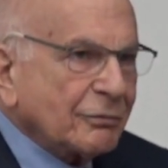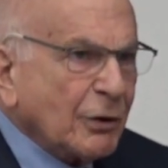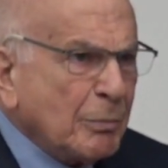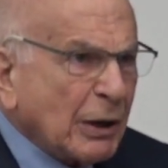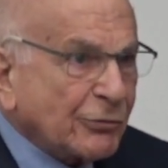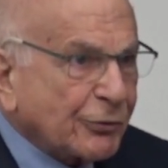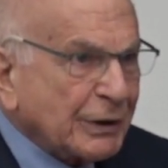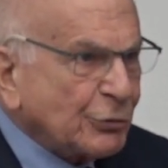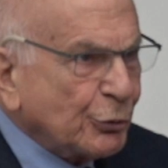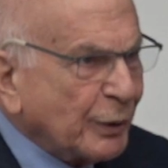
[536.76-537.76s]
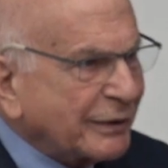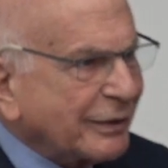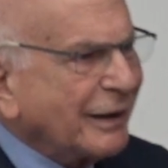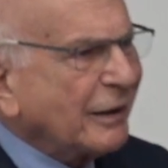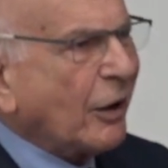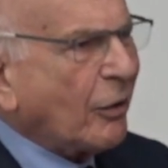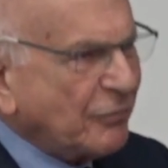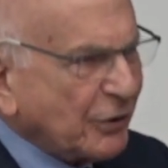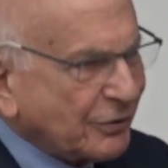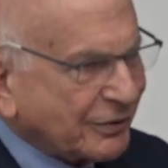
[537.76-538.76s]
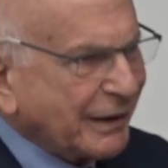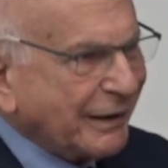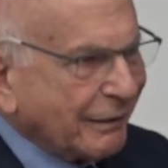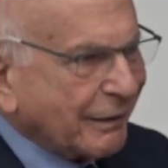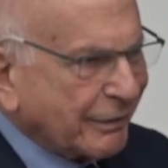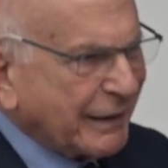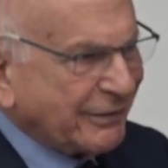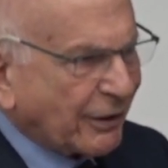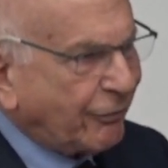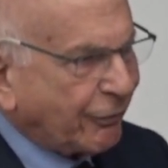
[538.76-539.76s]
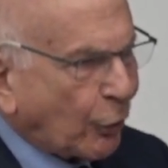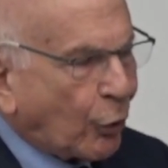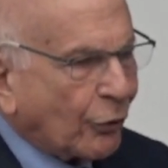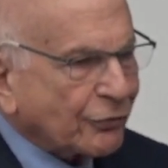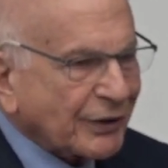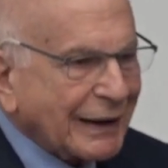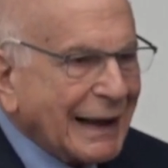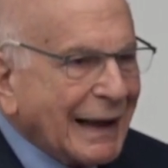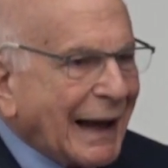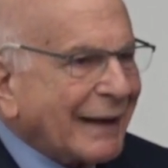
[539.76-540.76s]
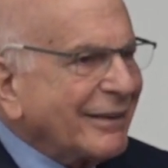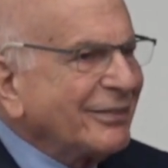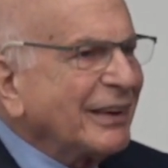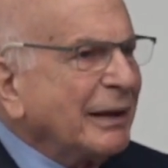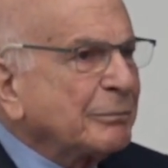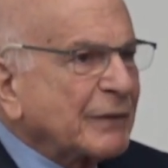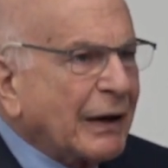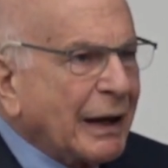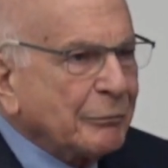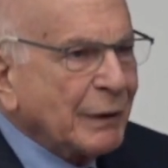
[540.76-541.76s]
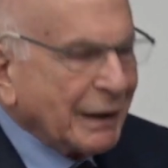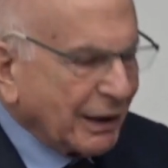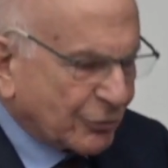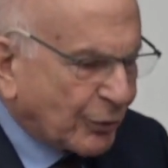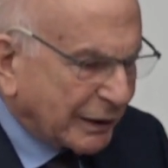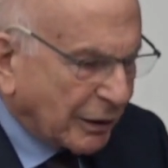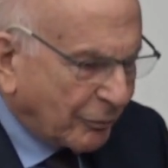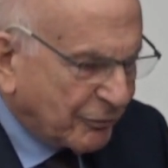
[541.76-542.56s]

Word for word: so much for intuition, and obviously these are flaws. At the same time, it's quite